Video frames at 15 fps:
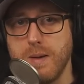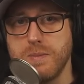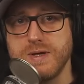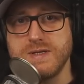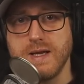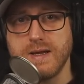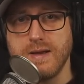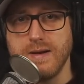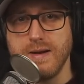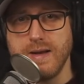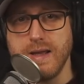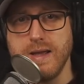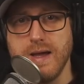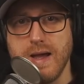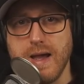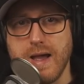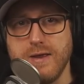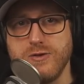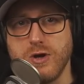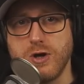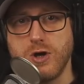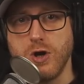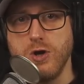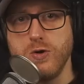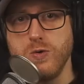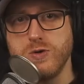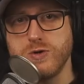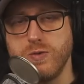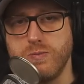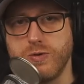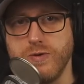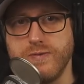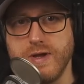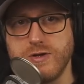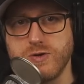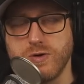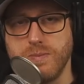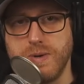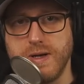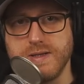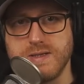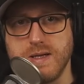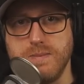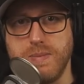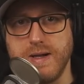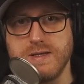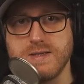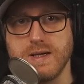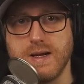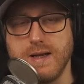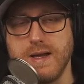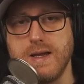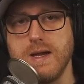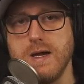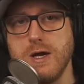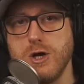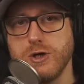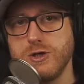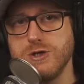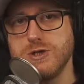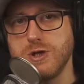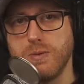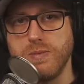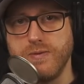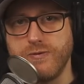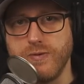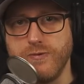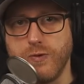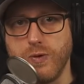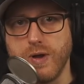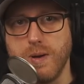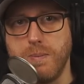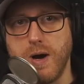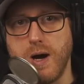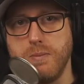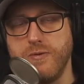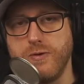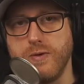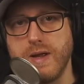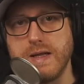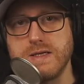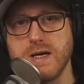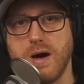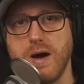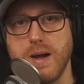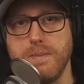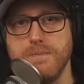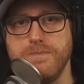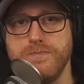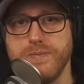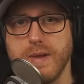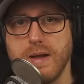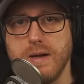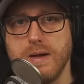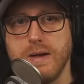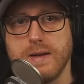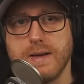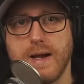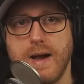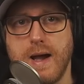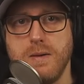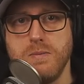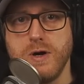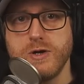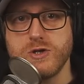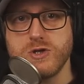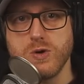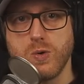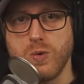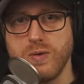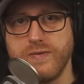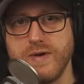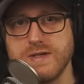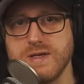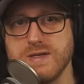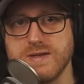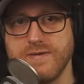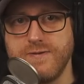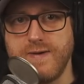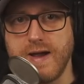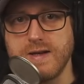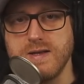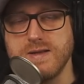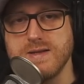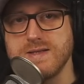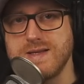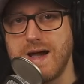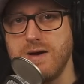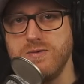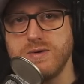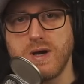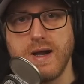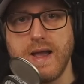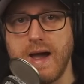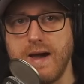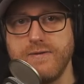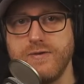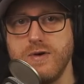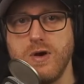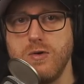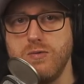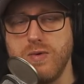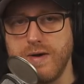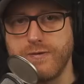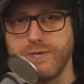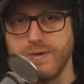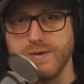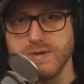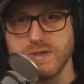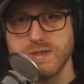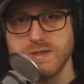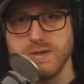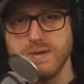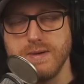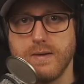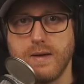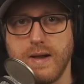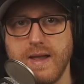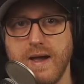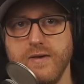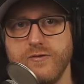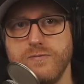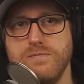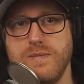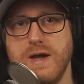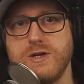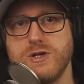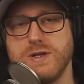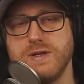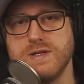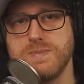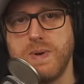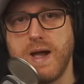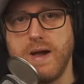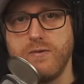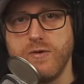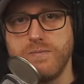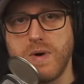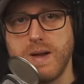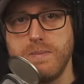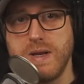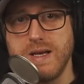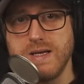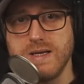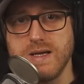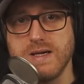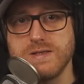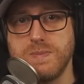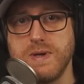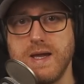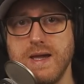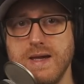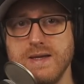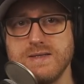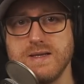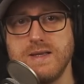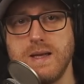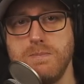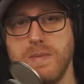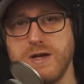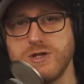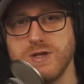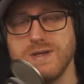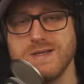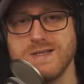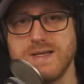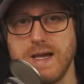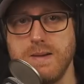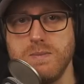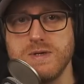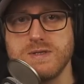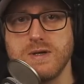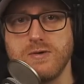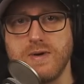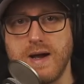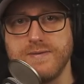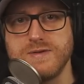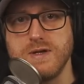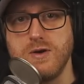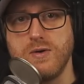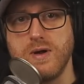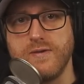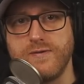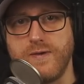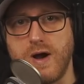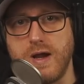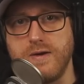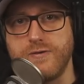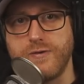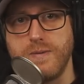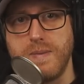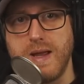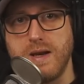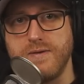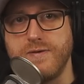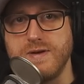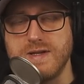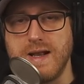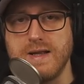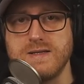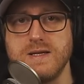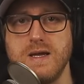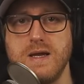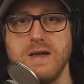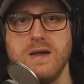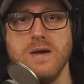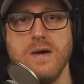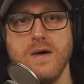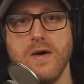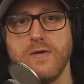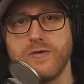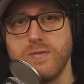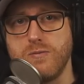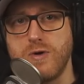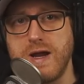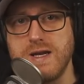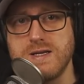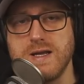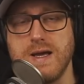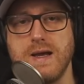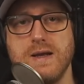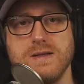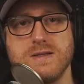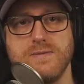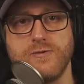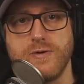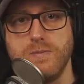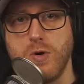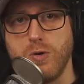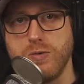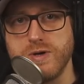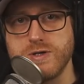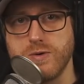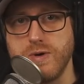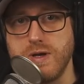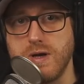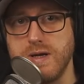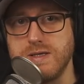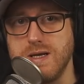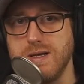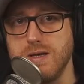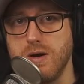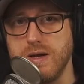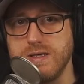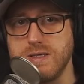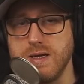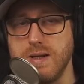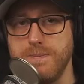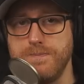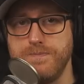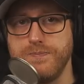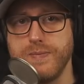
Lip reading: particularly in the glue to improve their durability, basically to stop them from falling apart before their time. Now, how much all of this has affected the sound, I have no reference. I have measured this pair with my mini DSP ears, and they measure the same as the graphs that you're going to find from Inner Fidelity, from Ratings, and from Auratory 1990.